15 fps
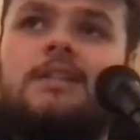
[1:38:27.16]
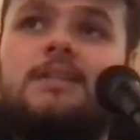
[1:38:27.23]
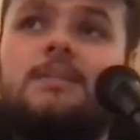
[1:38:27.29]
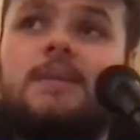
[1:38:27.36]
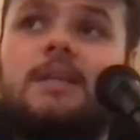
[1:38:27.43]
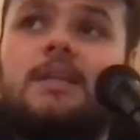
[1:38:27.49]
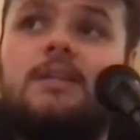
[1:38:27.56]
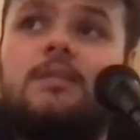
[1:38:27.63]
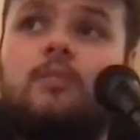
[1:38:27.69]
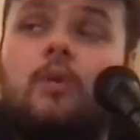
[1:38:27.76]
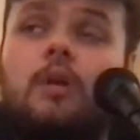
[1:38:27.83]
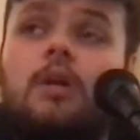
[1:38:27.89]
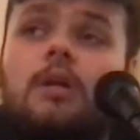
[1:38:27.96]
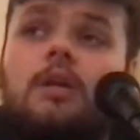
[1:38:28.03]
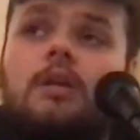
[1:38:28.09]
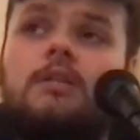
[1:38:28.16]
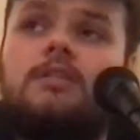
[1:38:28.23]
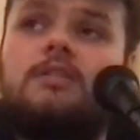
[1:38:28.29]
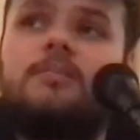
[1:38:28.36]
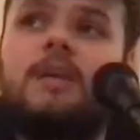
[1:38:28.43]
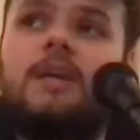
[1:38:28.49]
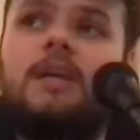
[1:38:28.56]
make this work, and
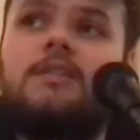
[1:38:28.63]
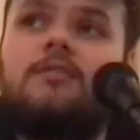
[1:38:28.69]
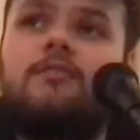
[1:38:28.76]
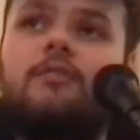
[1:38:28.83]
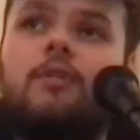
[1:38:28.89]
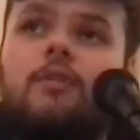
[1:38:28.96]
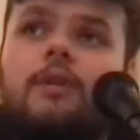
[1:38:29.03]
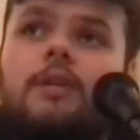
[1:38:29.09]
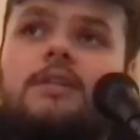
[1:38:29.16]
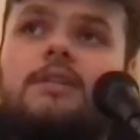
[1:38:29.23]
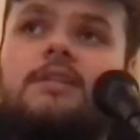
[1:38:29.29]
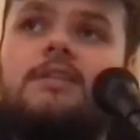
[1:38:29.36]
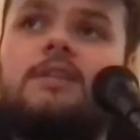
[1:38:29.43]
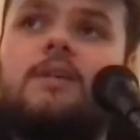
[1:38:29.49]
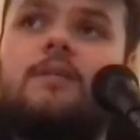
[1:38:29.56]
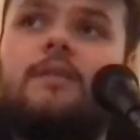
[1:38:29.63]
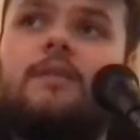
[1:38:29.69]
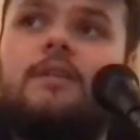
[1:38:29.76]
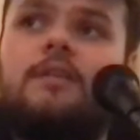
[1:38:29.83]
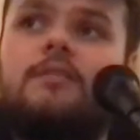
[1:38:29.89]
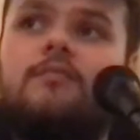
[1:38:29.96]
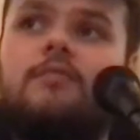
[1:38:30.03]
to be able to grow it into
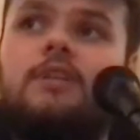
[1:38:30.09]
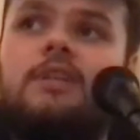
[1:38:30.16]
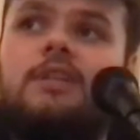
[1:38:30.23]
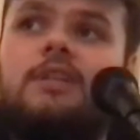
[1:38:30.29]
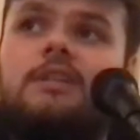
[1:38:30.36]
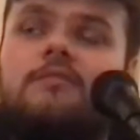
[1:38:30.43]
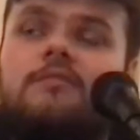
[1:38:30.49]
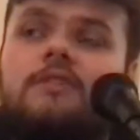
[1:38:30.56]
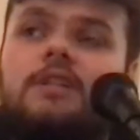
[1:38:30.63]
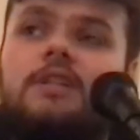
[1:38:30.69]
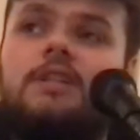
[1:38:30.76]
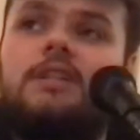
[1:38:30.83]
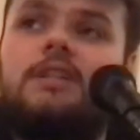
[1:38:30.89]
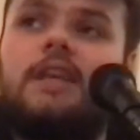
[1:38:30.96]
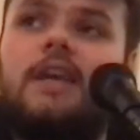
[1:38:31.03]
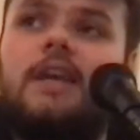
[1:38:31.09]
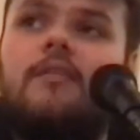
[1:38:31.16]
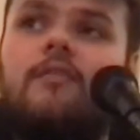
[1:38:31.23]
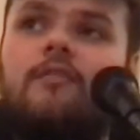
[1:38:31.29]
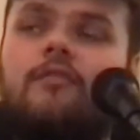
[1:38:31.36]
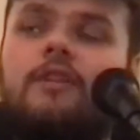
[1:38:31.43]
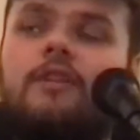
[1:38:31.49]
something that's really, really
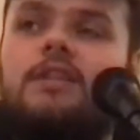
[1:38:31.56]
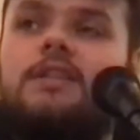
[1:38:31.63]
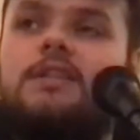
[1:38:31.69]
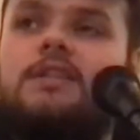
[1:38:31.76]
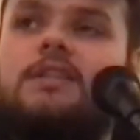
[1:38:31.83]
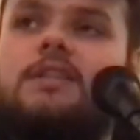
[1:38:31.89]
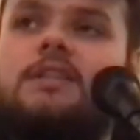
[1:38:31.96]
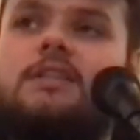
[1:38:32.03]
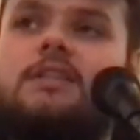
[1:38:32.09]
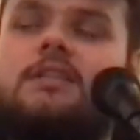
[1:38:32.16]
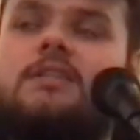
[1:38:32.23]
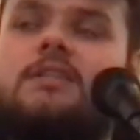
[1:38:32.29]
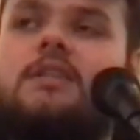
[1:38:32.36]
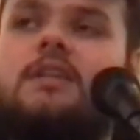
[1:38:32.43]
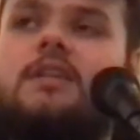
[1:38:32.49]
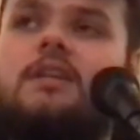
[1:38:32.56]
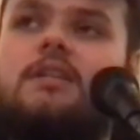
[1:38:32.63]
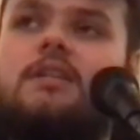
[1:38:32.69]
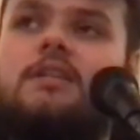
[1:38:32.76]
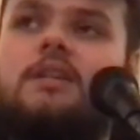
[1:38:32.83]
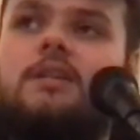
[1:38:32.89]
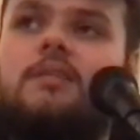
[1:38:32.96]
there and really exists.
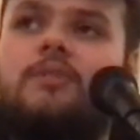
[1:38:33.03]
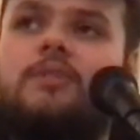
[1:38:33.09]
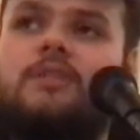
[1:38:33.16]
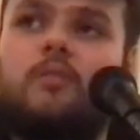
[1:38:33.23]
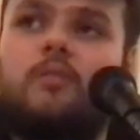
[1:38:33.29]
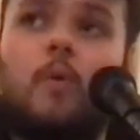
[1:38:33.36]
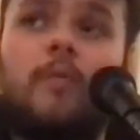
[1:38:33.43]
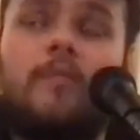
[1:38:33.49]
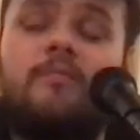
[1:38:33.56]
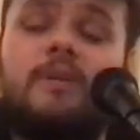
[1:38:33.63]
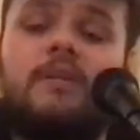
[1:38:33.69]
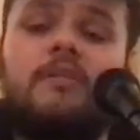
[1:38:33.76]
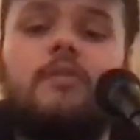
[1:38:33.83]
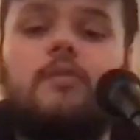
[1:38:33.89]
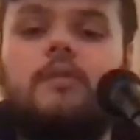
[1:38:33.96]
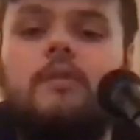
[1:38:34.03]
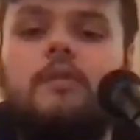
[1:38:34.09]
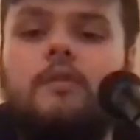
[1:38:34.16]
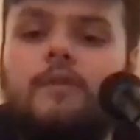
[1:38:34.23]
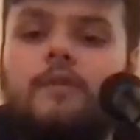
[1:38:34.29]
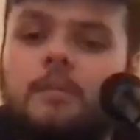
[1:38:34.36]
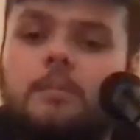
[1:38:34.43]
And which is what we've been doing
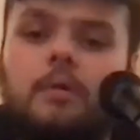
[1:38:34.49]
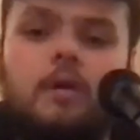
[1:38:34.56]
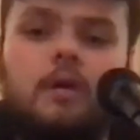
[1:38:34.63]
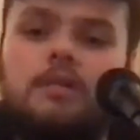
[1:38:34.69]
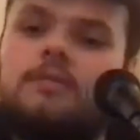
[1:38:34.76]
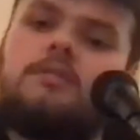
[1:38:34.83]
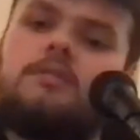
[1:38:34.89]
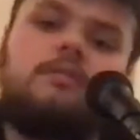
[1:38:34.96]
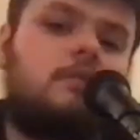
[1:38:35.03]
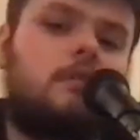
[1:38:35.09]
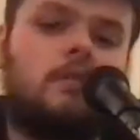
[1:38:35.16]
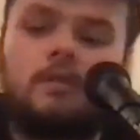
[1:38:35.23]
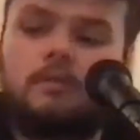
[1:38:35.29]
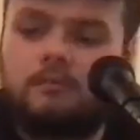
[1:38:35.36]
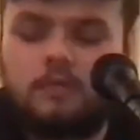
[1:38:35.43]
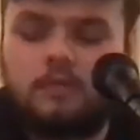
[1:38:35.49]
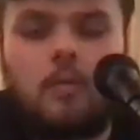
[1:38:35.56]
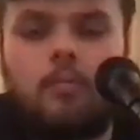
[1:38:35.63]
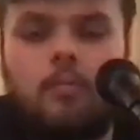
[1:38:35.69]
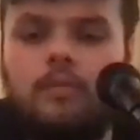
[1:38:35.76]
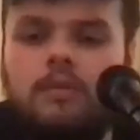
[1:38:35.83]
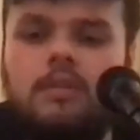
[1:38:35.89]
over the past, you know,
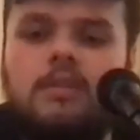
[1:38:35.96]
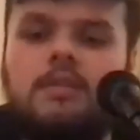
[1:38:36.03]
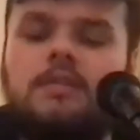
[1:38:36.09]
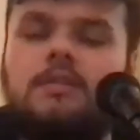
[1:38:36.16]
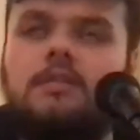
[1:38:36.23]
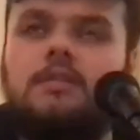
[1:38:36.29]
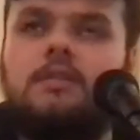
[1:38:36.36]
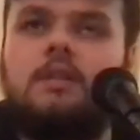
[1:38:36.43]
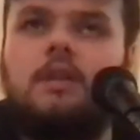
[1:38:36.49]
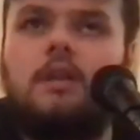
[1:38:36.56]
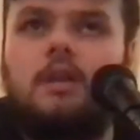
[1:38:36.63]
couple of years, and